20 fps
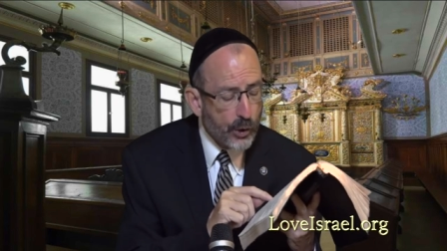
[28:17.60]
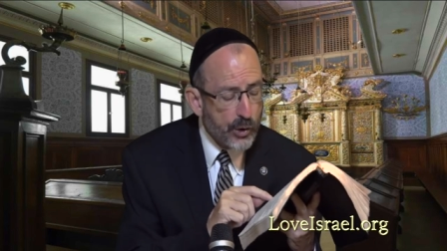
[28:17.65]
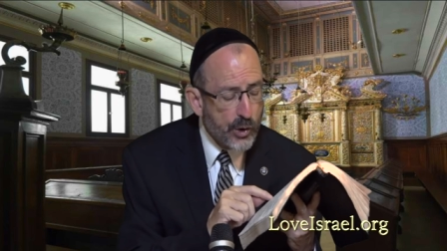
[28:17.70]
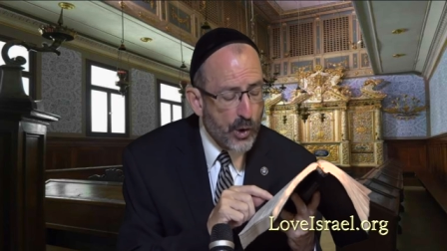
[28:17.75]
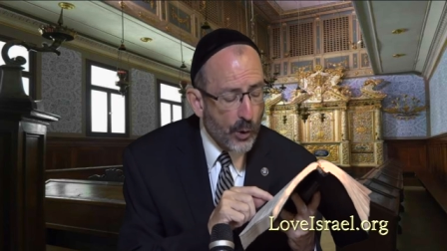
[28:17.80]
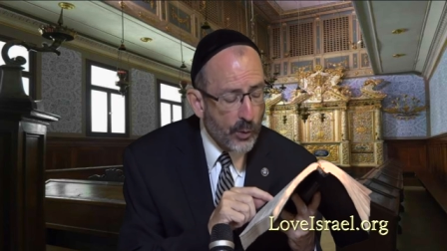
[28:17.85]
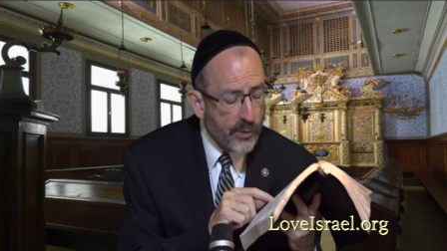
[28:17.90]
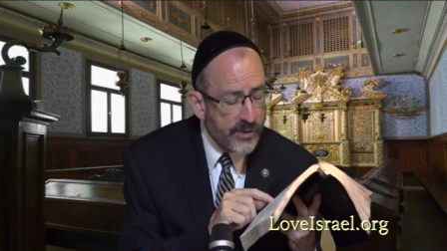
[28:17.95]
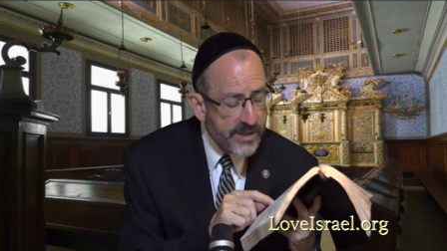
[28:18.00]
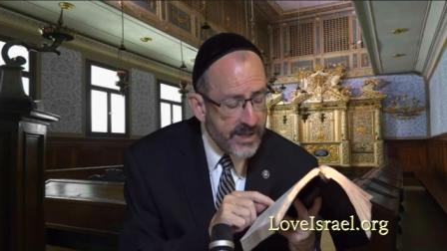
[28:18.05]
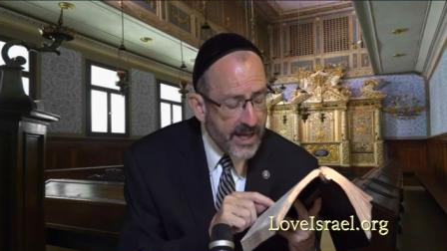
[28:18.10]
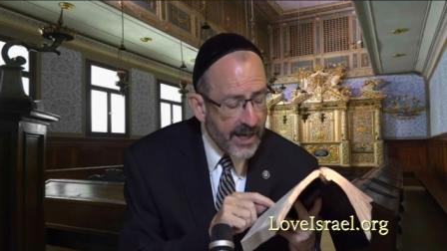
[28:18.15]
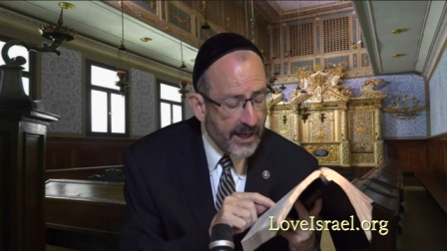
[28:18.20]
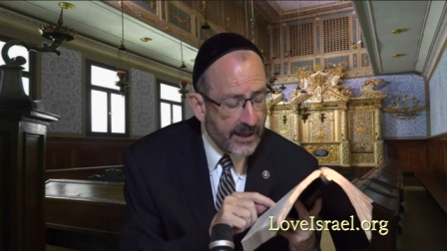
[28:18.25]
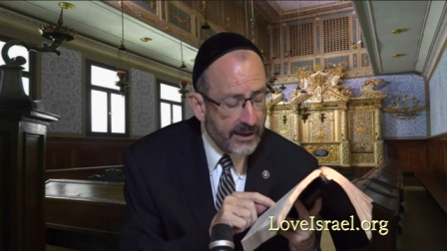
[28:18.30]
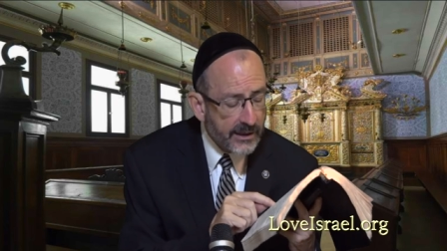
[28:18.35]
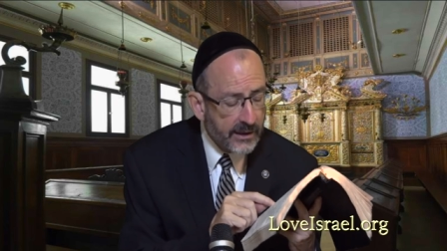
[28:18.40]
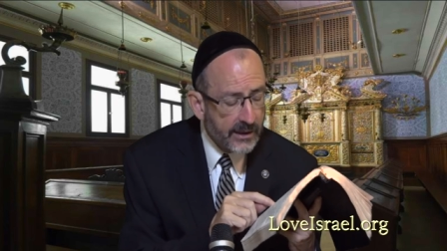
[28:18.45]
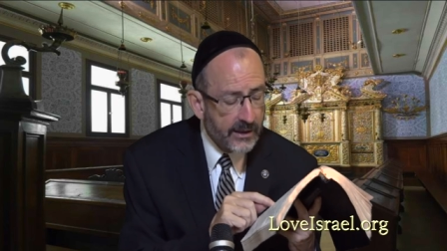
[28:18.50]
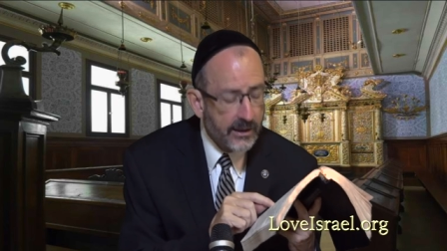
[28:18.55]

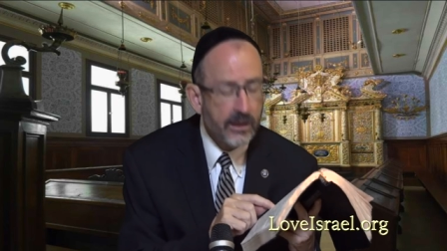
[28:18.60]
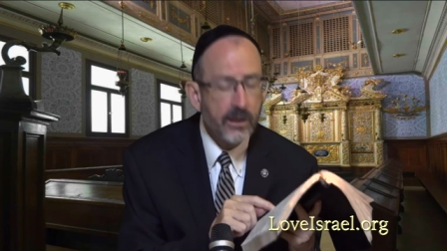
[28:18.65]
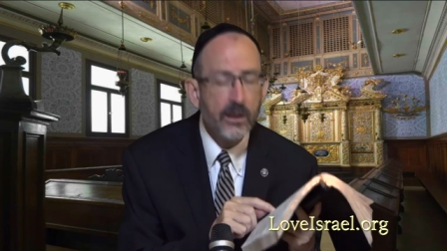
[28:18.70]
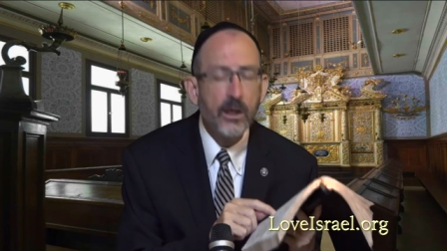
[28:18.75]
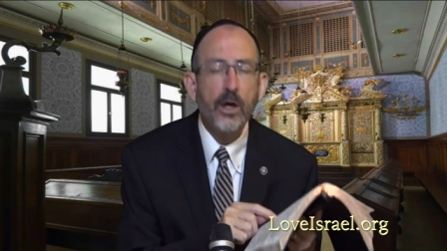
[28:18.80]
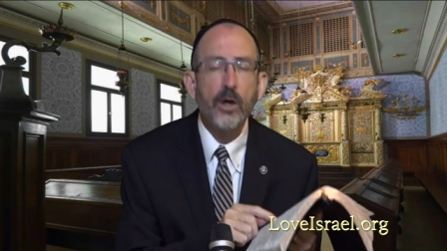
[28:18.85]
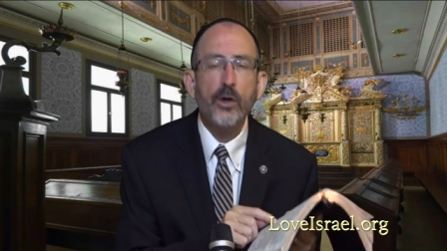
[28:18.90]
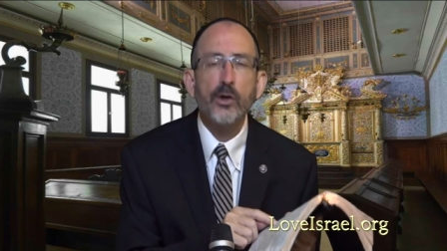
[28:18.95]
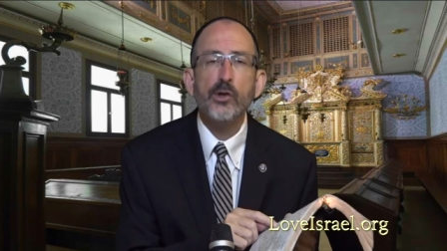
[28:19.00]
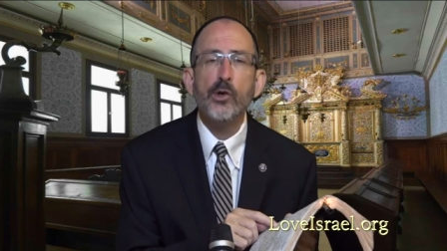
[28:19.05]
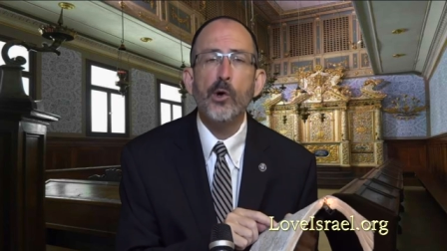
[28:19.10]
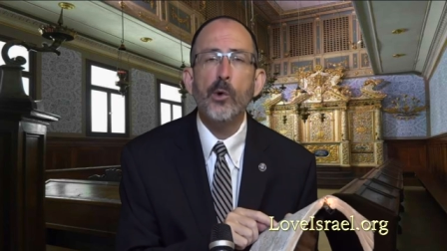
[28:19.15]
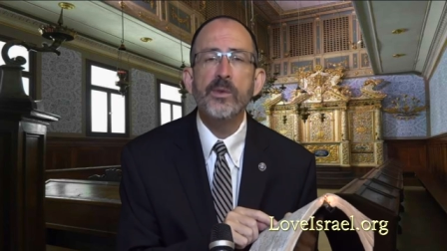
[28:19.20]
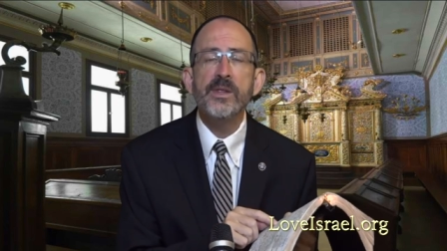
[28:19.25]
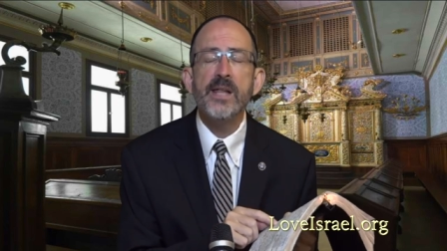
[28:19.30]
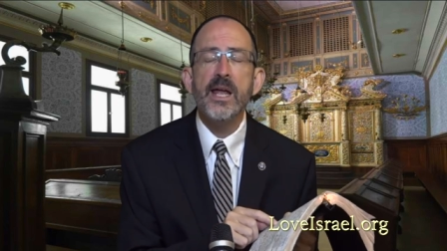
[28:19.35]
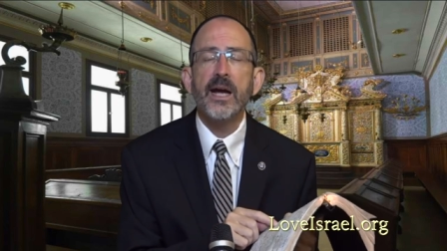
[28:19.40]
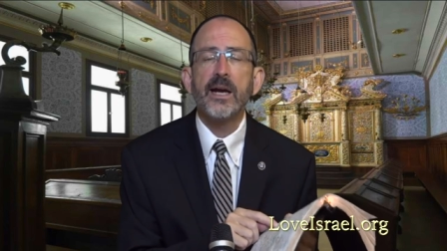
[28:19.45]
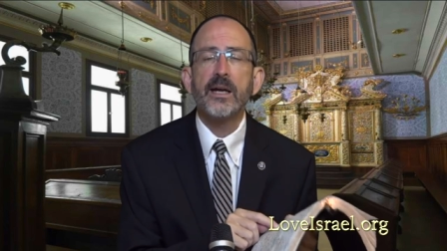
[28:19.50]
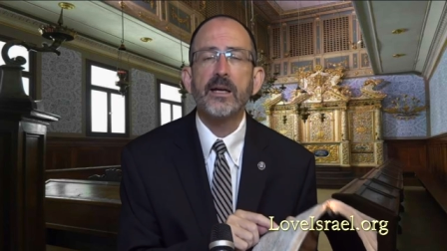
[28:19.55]
Yonek,
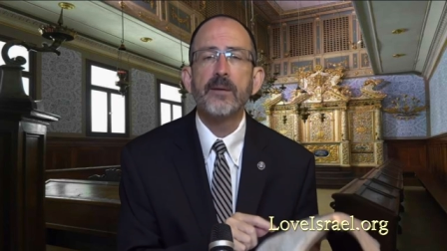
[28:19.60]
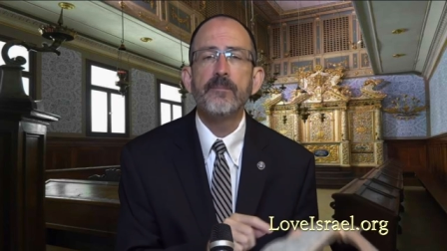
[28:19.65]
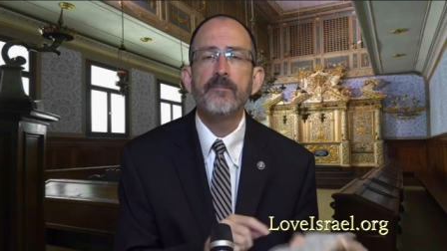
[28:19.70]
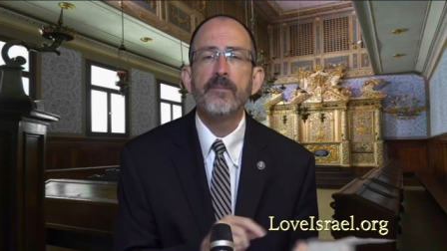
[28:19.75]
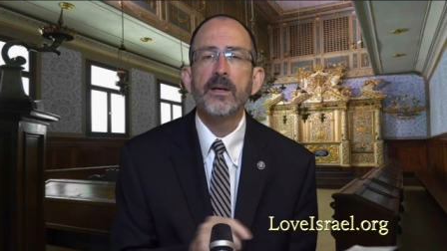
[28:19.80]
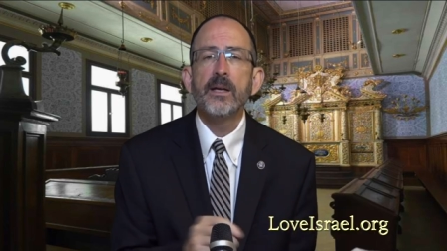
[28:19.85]
neck